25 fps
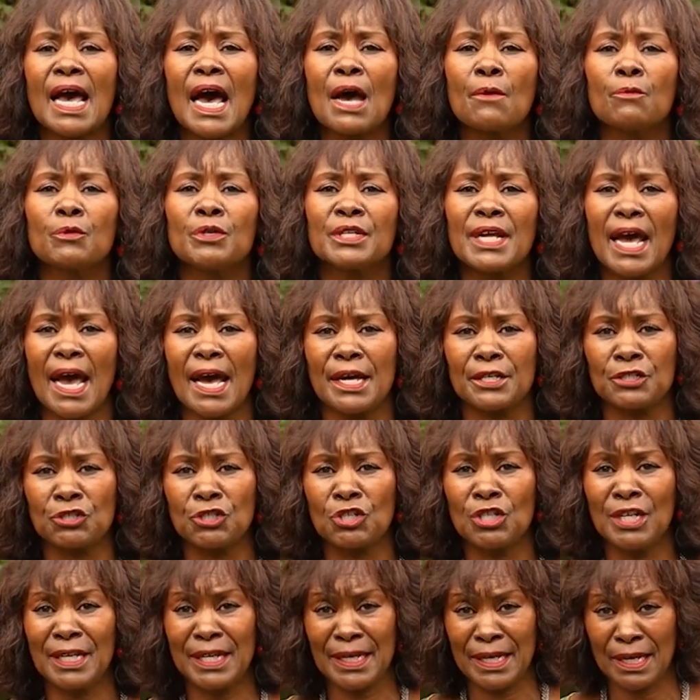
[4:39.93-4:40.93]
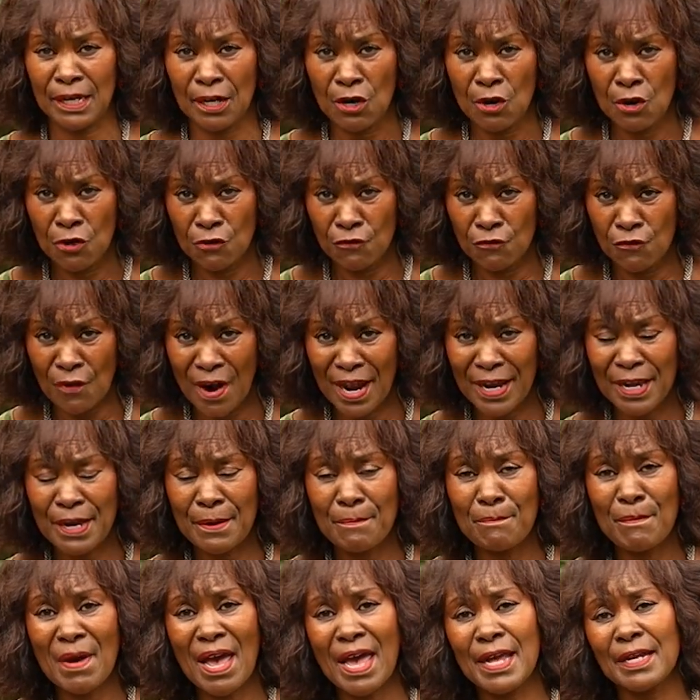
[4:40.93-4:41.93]
I would actually
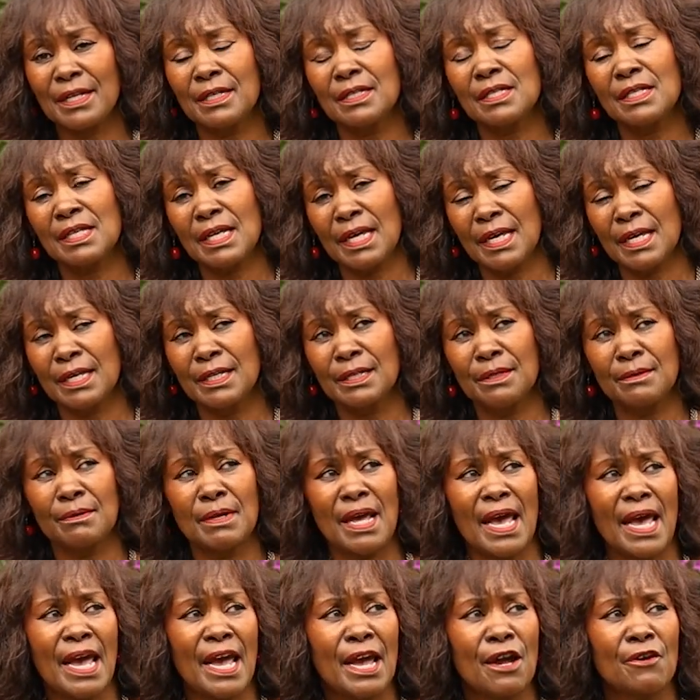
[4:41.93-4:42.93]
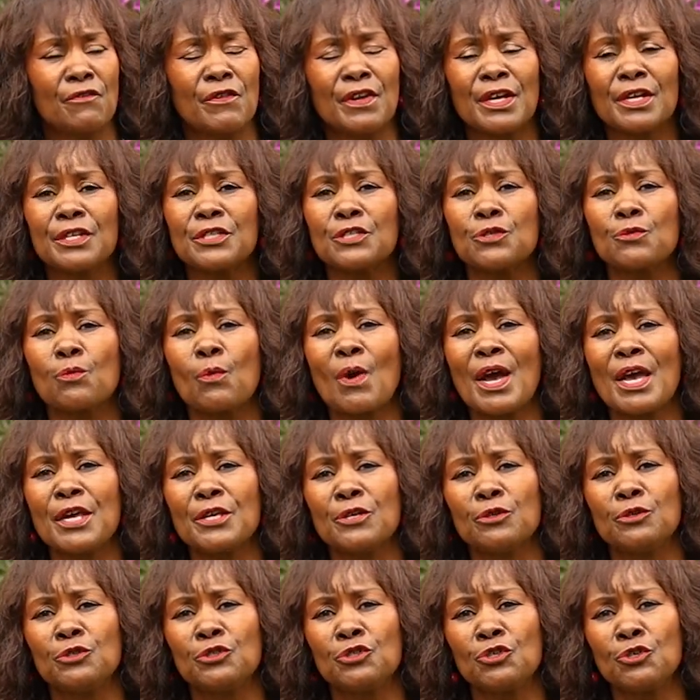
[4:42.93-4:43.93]
recommend in areas where
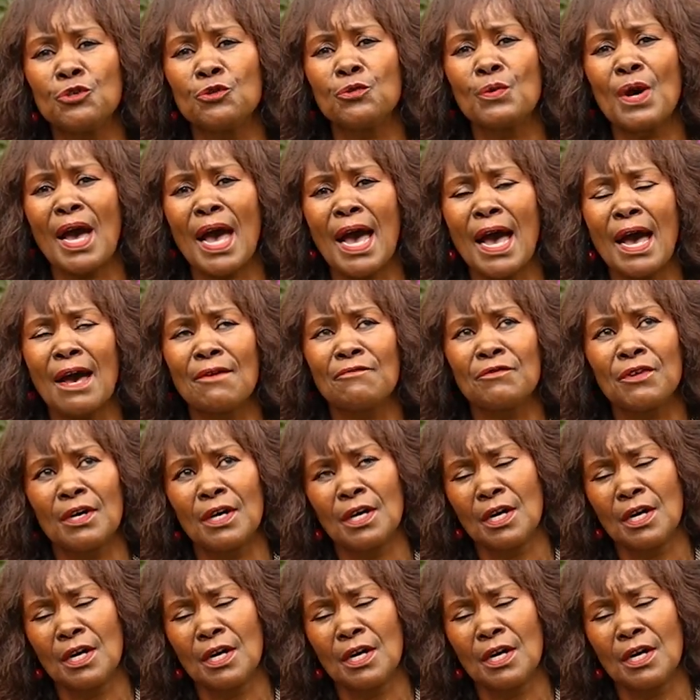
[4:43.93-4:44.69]
you do have